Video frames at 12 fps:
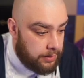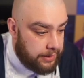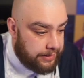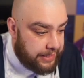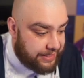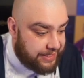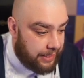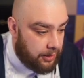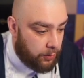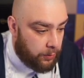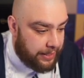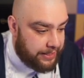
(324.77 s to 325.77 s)
That's a
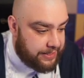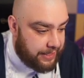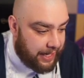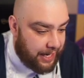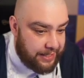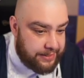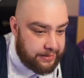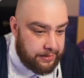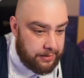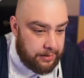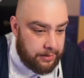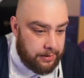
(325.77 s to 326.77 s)
little win, isn't it, guys?
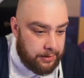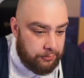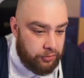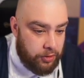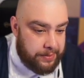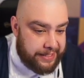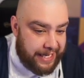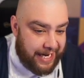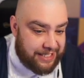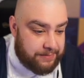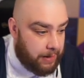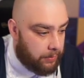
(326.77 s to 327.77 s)
Ruben
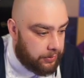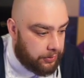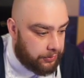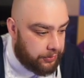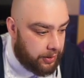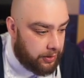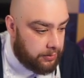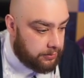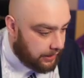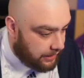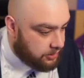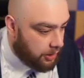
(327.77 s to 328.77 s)
Dias, Mount, and Gundo.
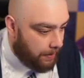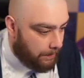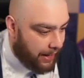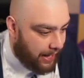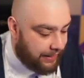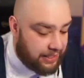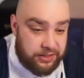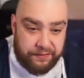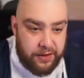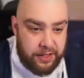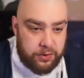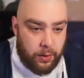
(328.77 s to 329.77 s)
That's not a bad pack. That's the
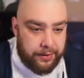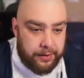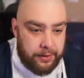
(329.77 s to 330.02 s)
first one.